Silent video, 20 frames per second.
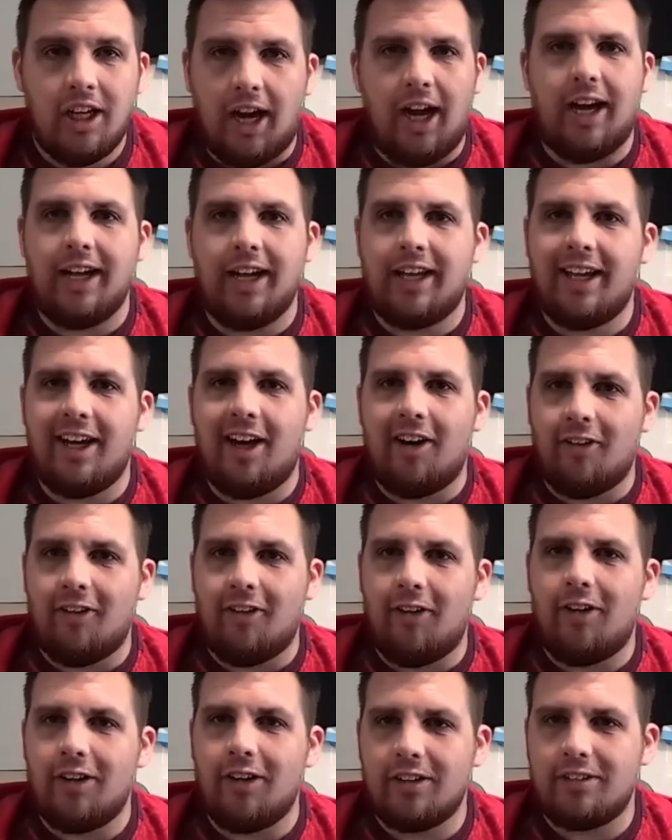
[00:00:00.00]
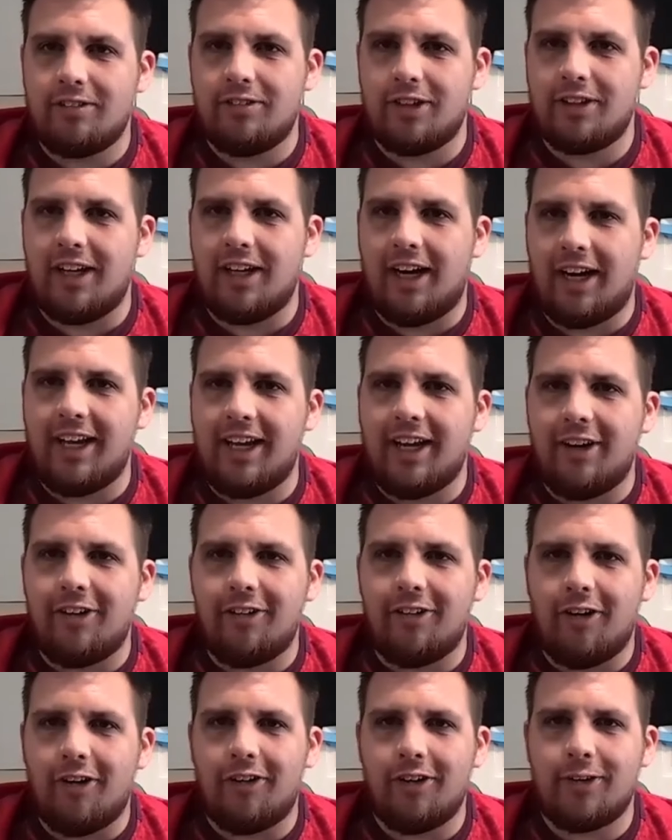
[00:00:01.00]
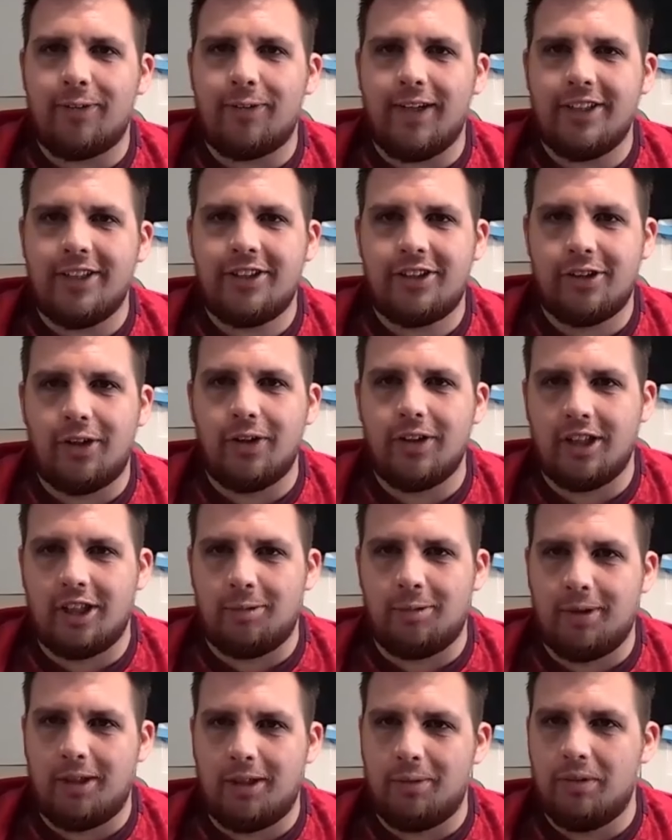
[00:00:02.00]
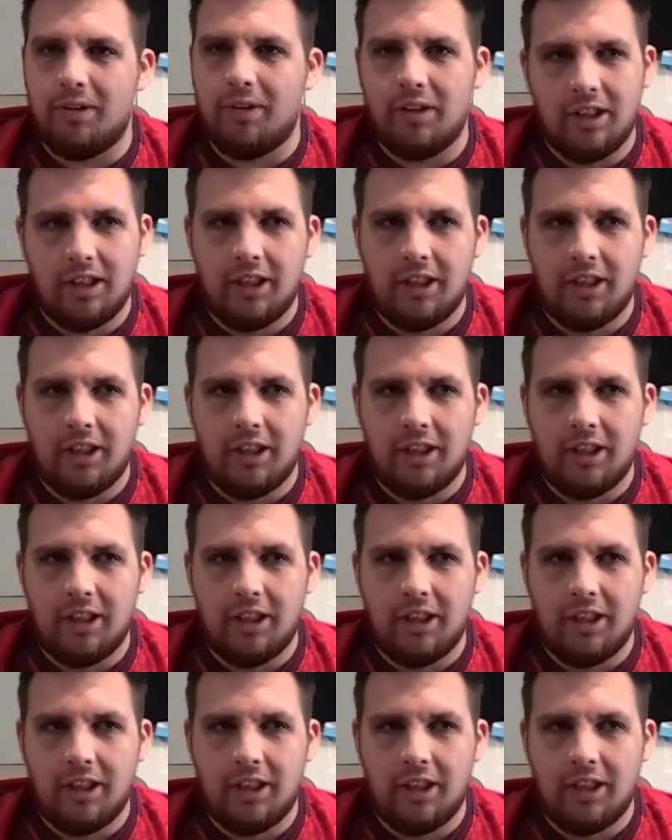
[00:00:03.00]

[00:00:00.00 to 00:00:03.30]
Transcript: I get a lot of requests talking about